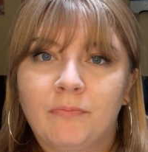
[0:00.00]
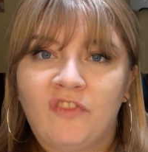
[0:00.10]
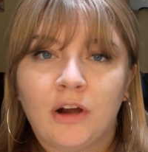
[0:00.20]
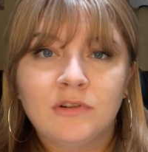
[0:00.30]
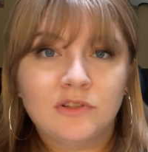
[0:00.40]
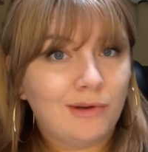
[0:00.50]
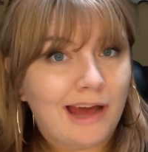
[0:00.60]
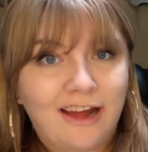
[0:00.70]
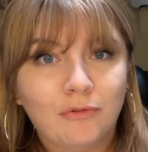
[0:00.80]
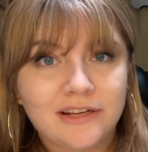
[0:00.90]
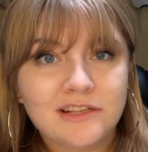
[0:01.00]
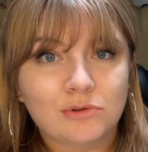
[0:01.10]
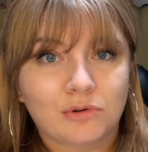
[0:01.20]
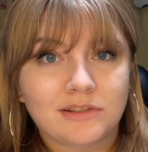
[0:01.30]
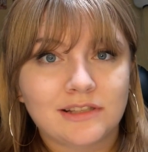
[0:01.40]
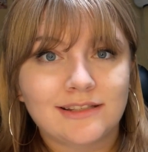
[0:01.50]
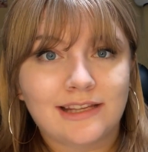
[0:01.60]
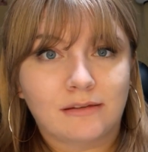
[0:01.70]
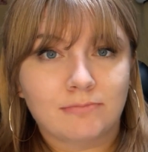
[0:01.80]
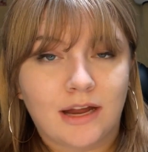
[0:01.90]
farmers who had resources
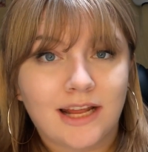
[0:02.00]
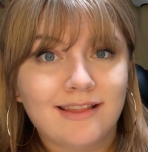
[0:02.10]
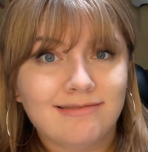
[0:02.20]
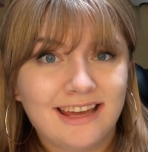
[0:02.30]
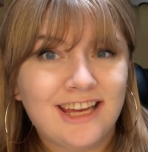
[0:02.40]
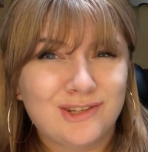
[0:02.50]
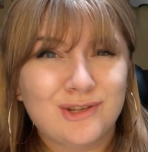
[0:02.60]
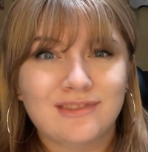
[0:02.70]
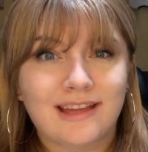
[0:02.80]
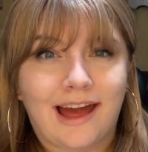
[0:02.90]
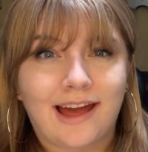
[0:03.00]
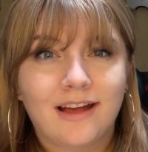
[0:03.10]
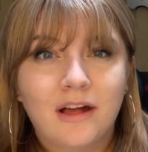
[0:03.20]
like money, they could do that.